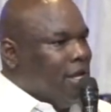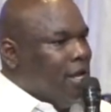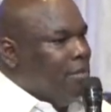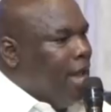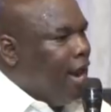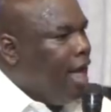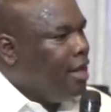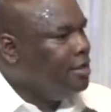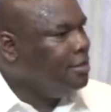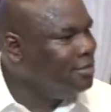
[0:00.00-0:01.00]
Him then,
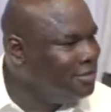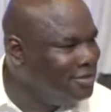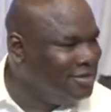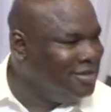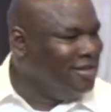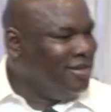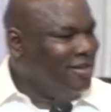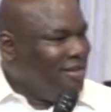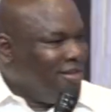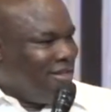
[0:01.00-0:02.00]
huh?
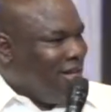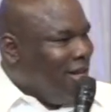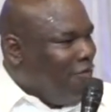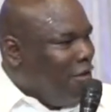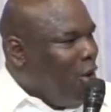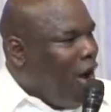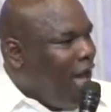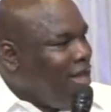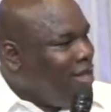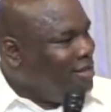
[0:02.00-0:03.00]
Love a boy.